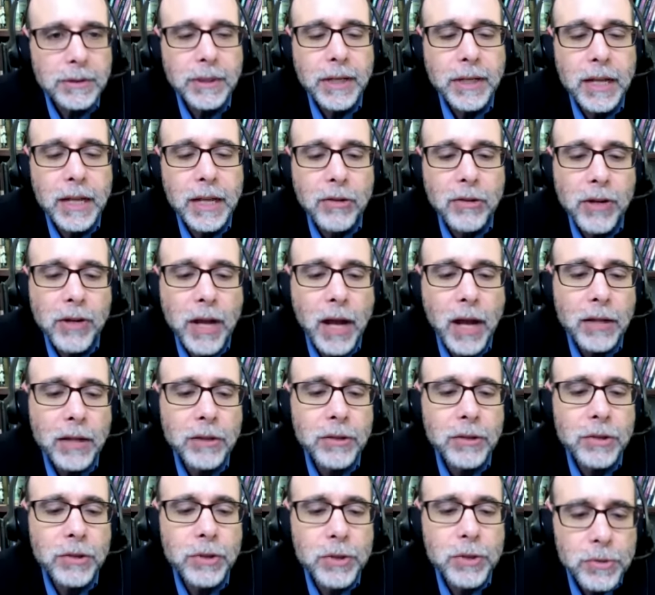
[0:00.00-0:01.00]
It could not
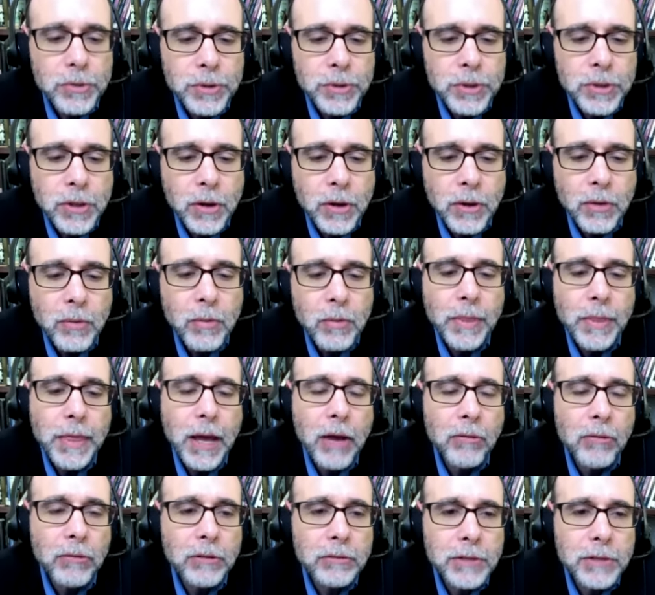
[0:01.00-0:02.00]
do so
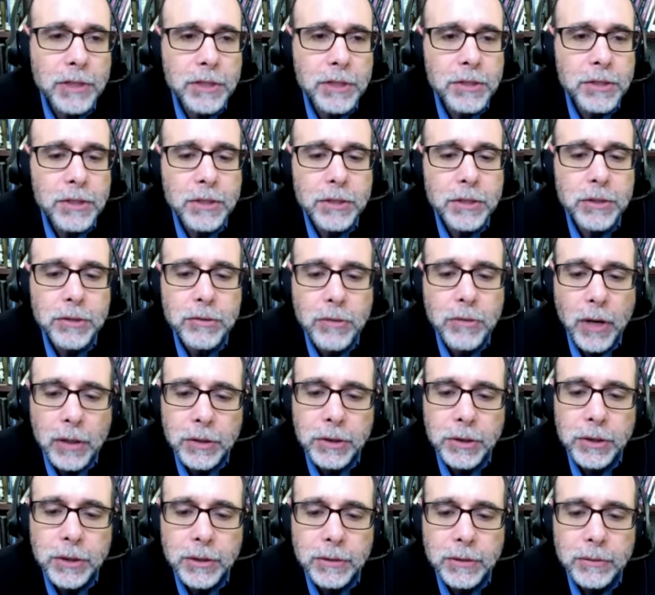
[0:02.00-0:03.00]
without religious
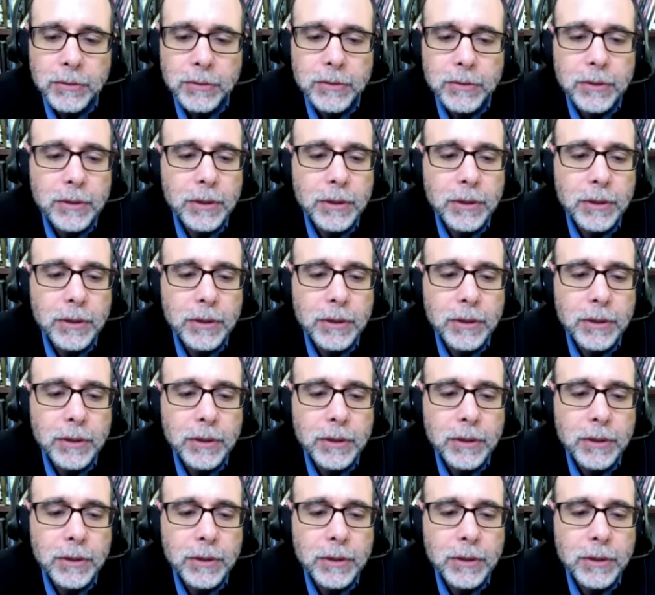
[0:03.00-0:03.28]
instruction,